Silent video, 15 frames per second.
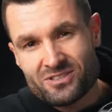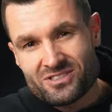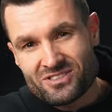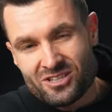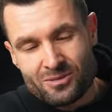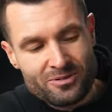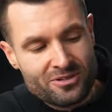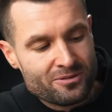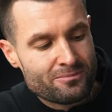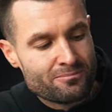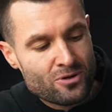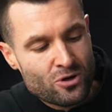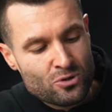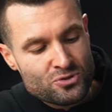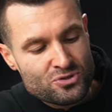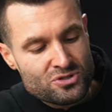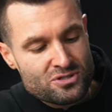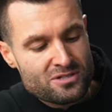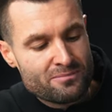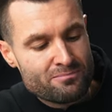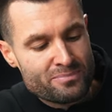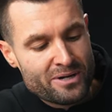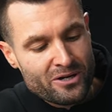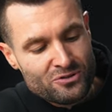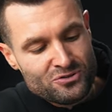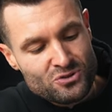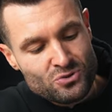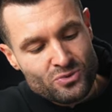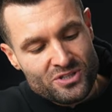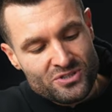is going to be the most bells
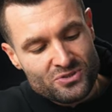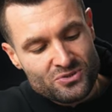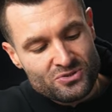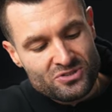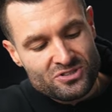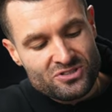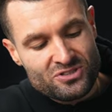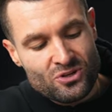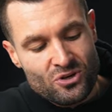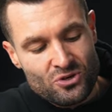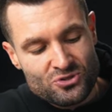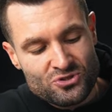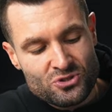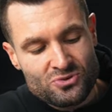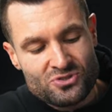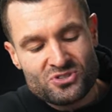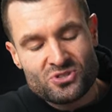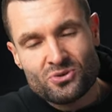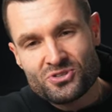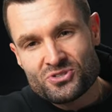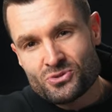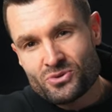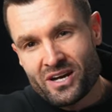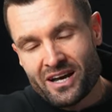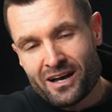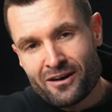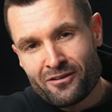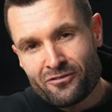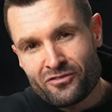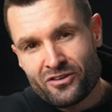and whistles because it also is going to
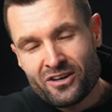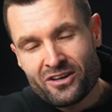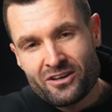have